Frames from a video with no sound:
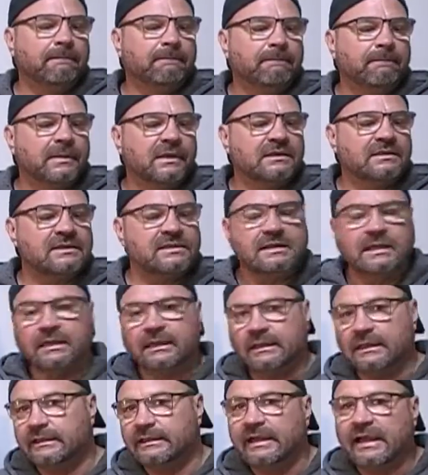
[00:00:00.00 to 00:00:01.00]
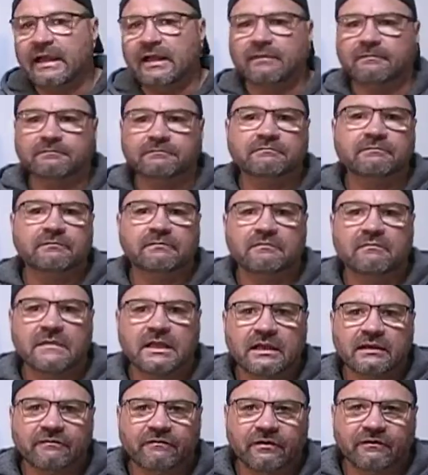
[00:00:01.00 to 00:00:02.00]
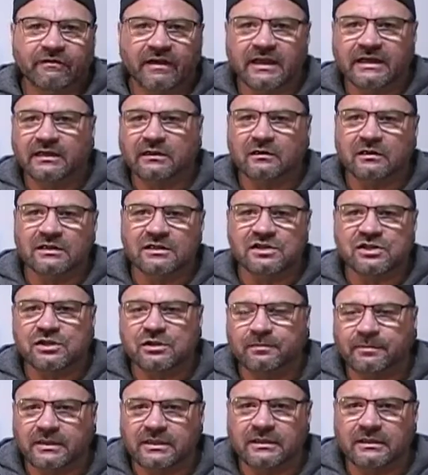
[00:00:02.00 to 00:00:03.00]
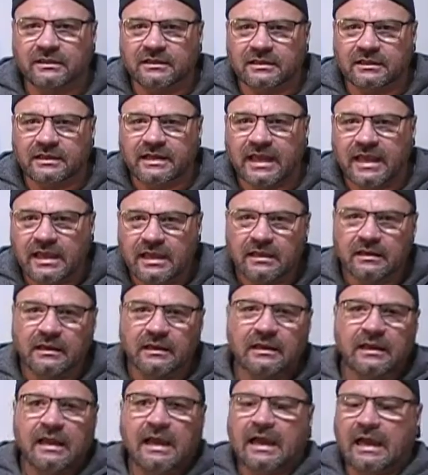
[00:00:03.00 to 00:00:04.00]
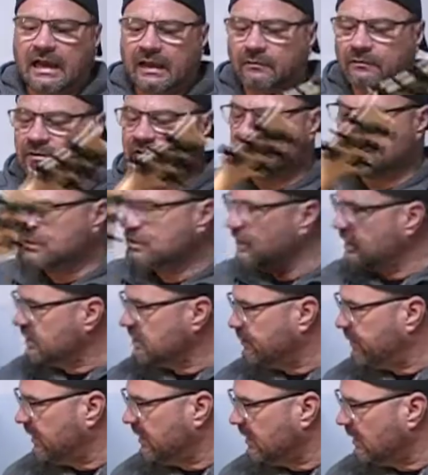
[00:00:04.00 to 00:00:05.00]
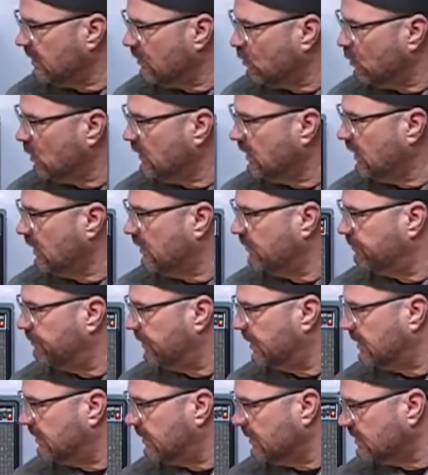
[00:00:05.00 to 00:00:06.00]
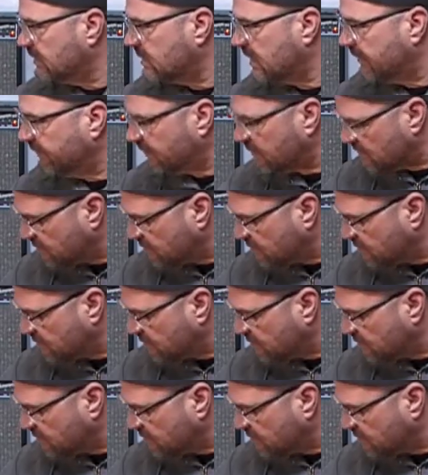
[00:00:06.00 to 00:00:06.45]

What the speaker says: But yeah, if you find it on the stupid deal of the day, I would suggest picking one up. It does have its